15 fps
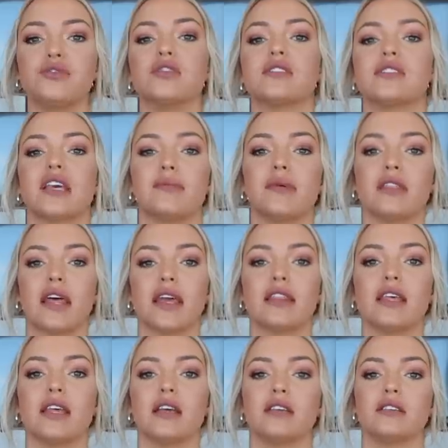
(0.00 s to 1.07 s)
if you're sleeping
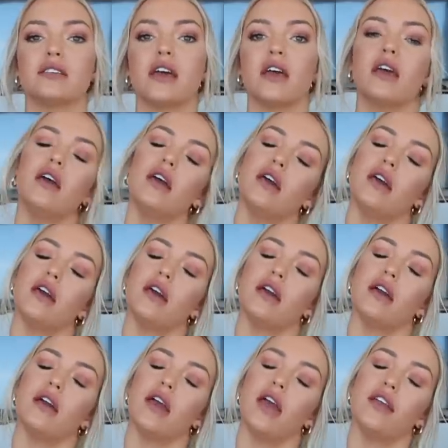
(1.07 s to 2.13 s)
like this
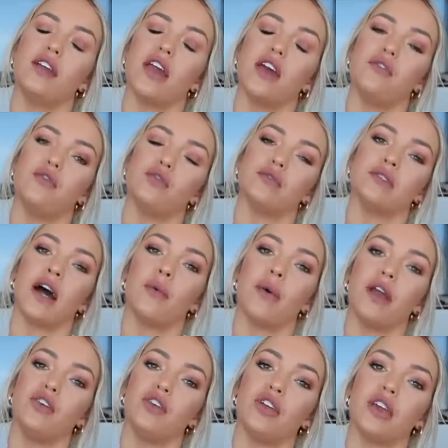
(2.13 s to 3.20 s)
and your head falls that
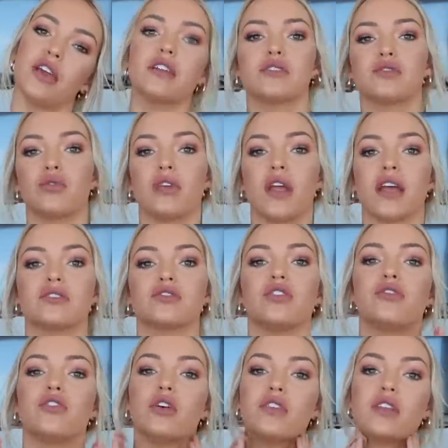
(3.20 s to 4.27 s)
way, you're gonna get a sore neck. So
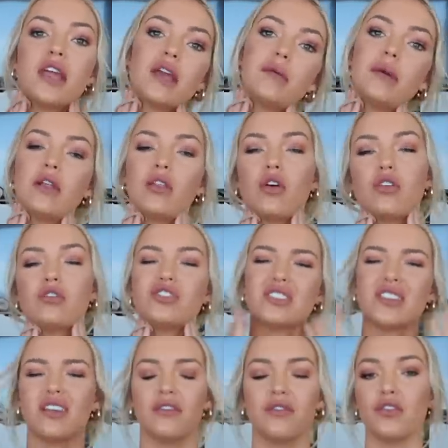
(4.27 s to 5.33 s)
if you've got the neck pillow,
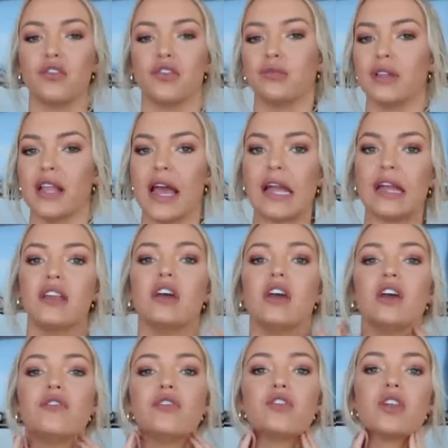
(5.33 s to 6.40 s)
just like if you're on a plane,
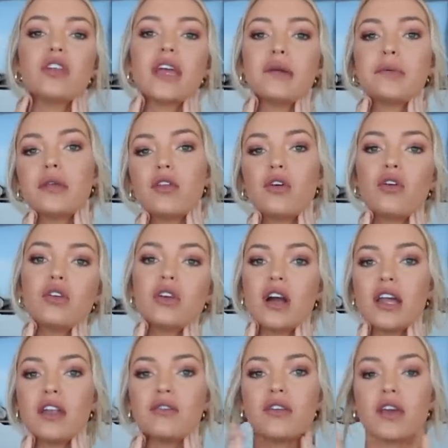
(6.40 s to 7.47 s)
if you've got a neck pillow, it
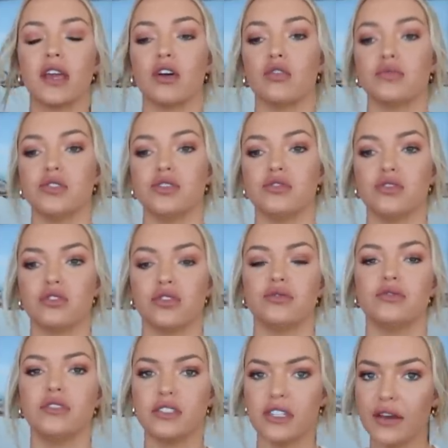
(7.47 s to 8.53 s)
kind of like helps you. So
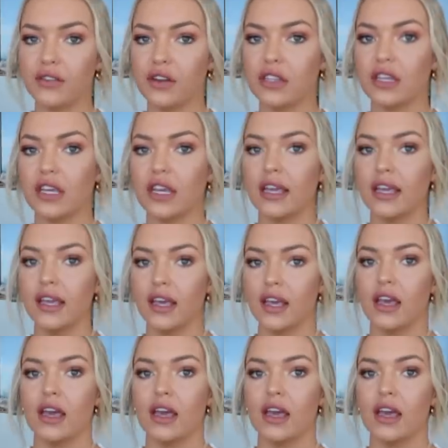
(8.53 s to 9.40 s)
definitely